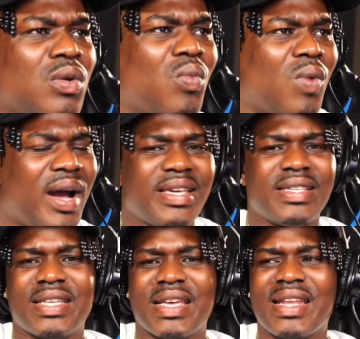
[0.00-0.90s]
Why he
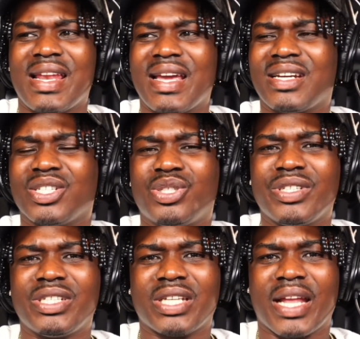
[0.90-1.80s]
said that like a
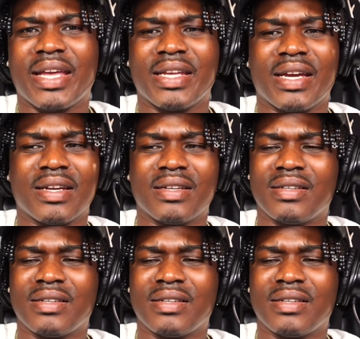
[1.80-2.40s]
trish like that?